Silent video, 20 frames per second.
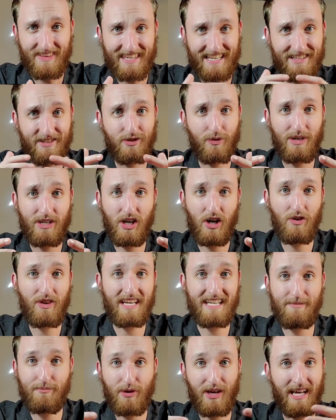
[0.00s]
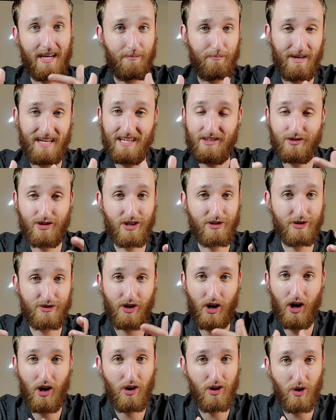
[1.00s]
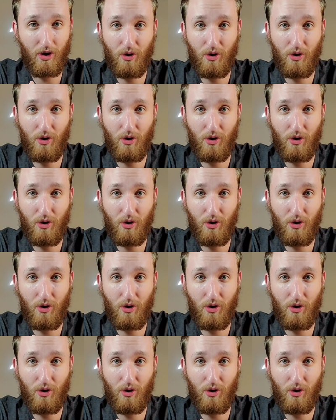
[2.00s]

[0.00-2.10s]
And so we know that he planted many churches all